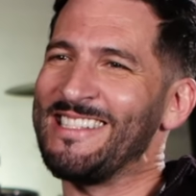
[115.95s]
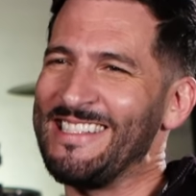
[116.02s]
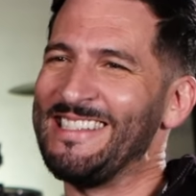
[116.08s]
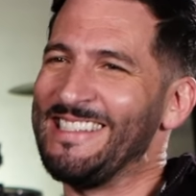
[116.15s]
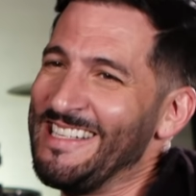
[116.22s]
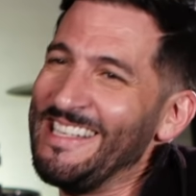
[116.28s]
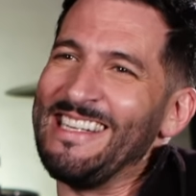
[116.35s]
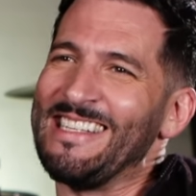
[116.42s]

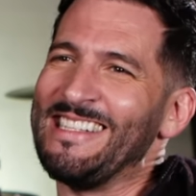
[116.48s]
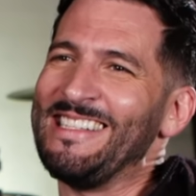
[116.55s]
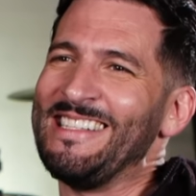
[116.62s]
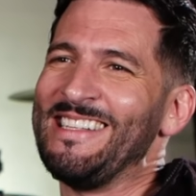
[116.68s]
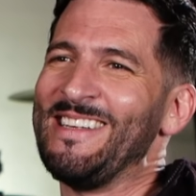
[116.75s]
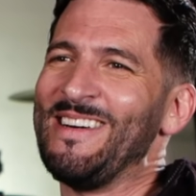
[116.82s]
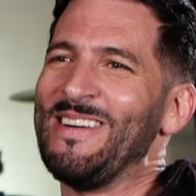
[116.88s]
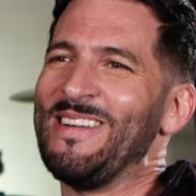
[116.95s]
did it
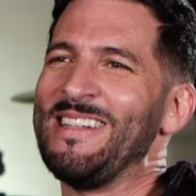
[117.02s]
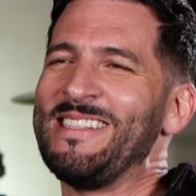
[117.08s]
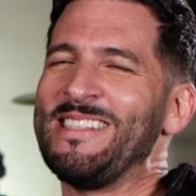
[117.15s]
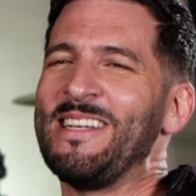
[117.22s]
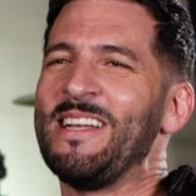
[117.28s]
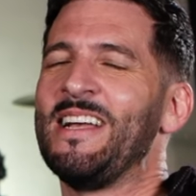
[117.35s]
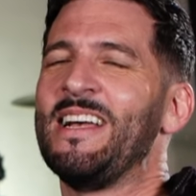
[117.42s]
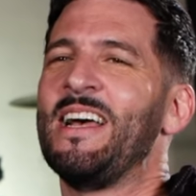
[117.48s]
you know and,
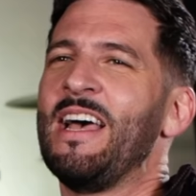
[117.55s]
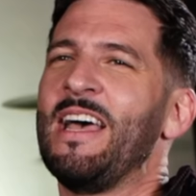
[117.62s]
so,